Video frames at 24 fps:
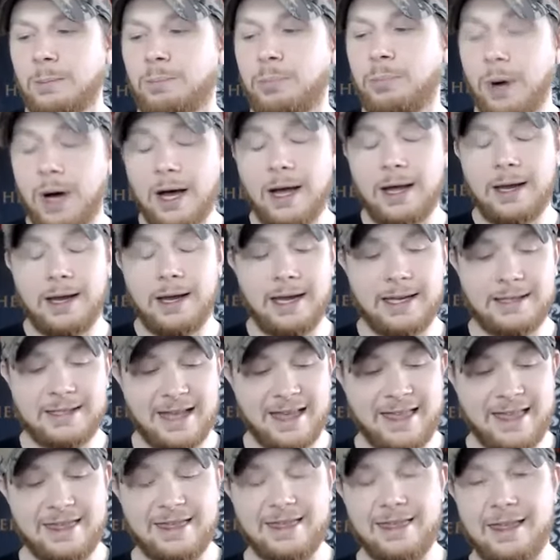But it's
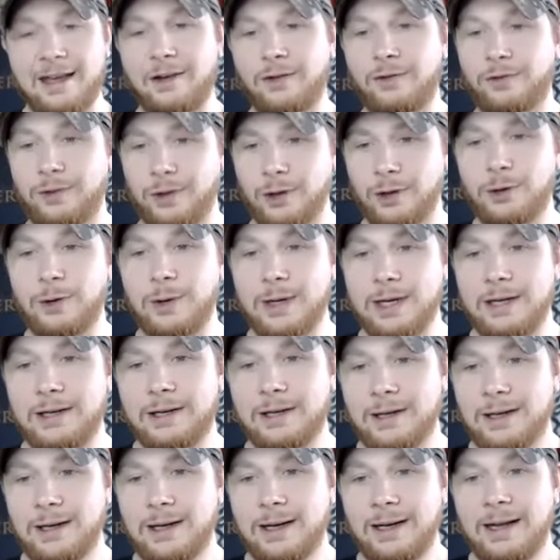a thick fluid
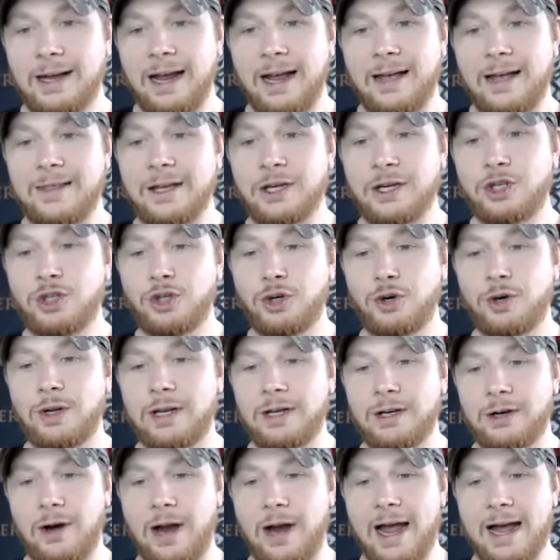and they shoot it
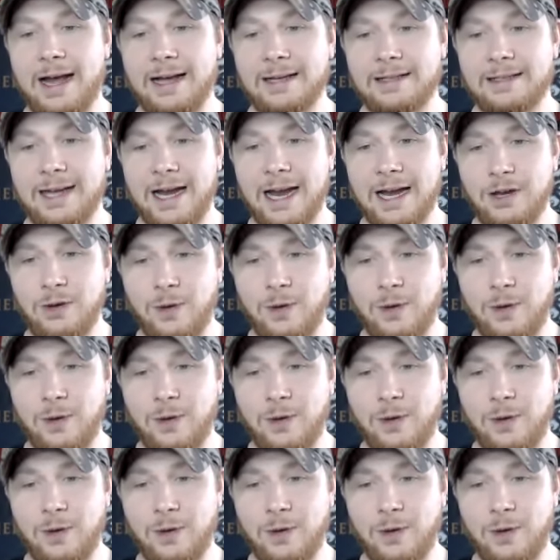in your ass and